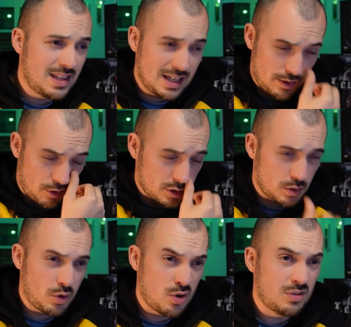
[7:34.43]
then you've got to
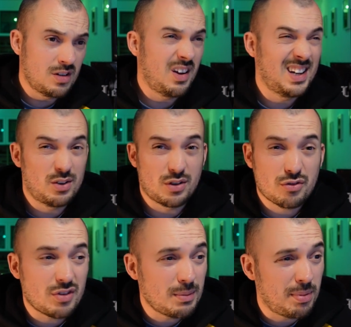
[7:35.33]
wound likely on a
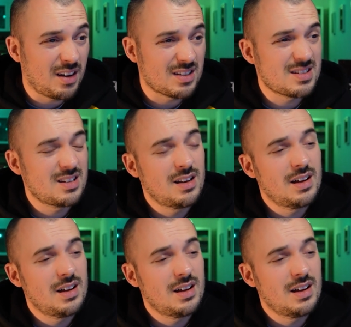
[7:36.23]
3 plus.